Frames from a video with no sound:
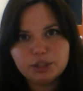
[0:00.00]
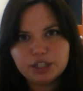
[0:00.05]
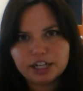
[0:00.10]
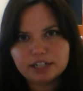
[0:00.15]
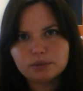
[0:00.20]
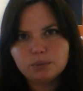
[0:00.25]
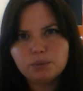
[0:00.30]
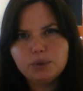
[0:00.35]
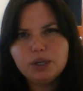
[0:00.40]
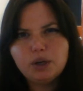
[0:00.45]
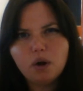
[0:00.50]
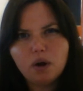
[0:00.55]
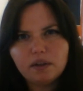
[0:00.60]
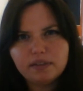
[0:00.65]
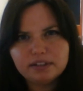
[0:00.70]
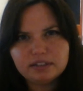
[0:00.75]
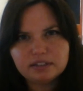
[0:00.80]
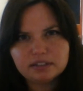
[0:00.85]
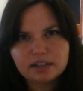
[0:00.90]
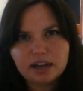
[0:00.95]
We call this
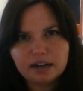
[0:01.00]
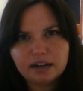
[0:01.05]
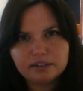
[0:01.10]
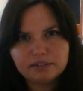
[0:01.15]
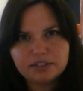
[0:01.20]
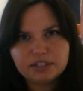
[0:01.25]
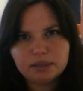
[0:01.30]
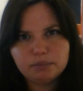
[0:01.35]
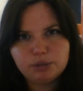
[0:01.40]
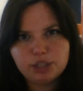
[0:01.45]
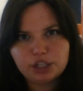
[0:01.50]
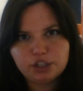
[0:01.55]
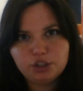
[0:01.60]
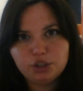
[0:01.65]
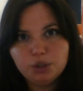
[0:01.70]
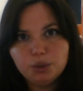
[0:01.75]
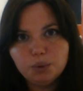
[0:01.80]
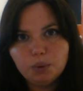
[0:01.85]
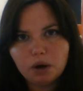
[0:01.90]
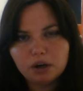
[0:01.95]
kind of subject you
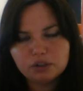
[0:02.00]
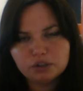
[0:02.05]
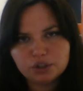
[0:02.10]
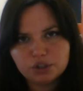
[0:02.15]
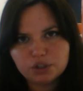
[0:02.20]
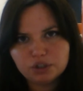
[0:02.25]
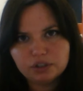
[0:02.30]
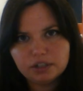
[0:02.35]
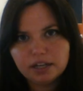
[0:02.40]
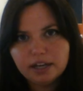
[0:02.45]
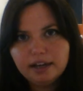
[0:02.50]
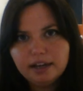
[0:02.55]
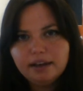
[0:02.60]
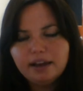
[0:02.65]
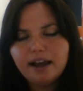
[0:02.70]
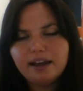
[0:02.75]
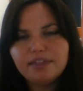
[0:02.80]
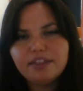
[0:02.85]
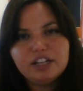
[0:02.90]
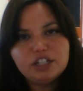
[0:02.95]
understood, and they
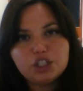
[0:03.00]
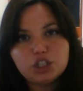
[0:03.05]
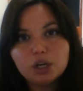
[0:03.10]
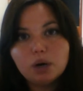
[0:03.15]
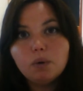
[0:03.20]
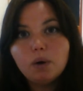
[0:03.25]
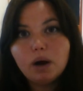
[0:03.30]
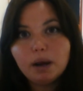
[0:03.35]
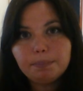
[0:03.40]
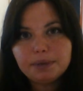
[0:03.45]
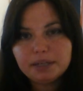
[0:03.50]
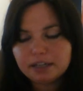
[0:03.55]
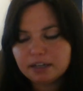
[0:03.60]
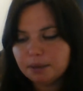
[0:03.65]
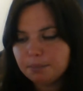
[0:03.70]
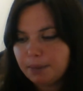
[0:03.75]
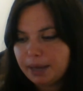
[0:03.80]
show up in commands.